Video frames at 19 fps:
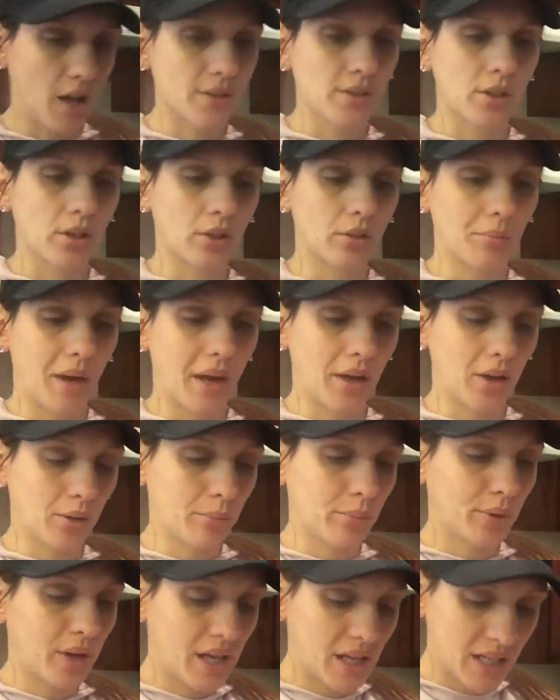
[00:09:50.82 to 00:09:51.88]
Oscar Mayer
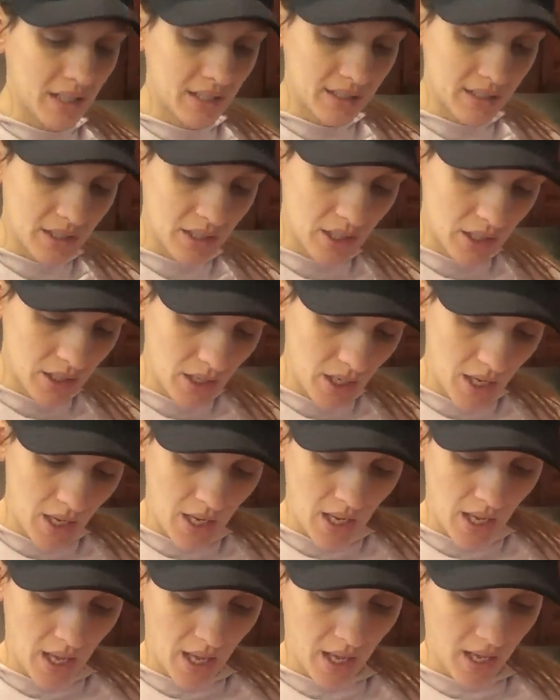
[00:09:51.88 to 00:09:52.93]
brand.
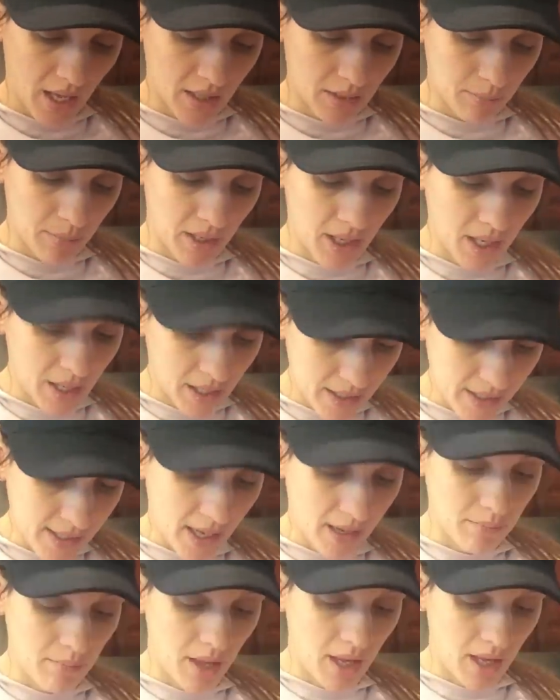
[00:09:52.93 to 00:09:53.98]
And because
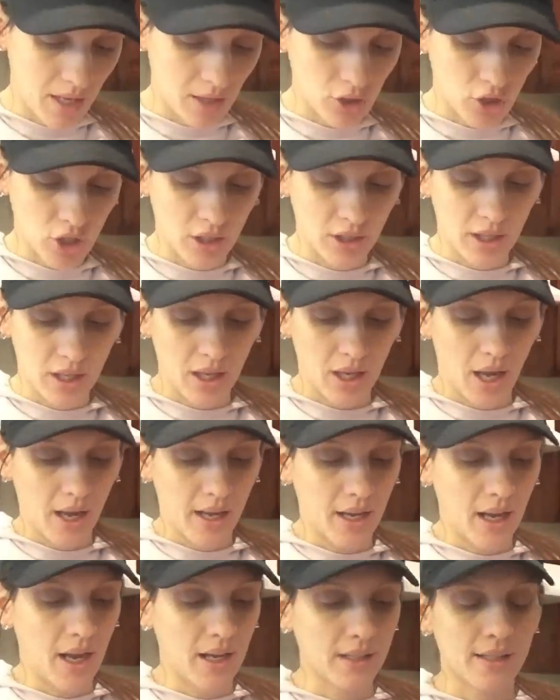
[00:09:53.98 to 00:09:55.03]
I'm making chili, I
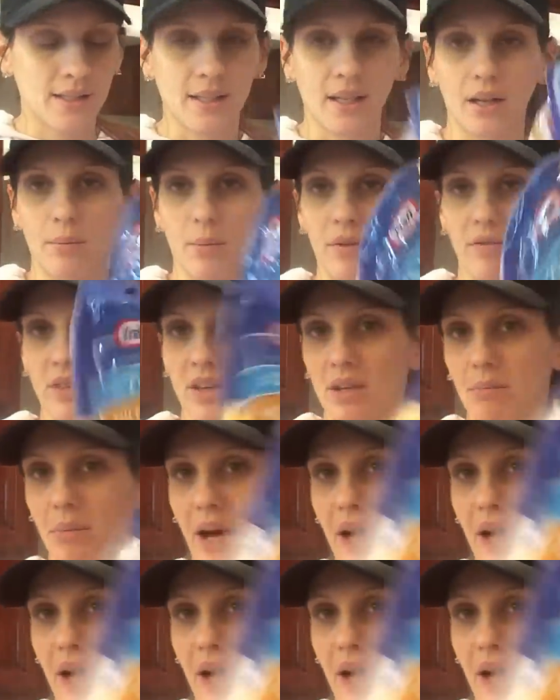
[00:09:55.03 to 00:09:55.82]
got some of the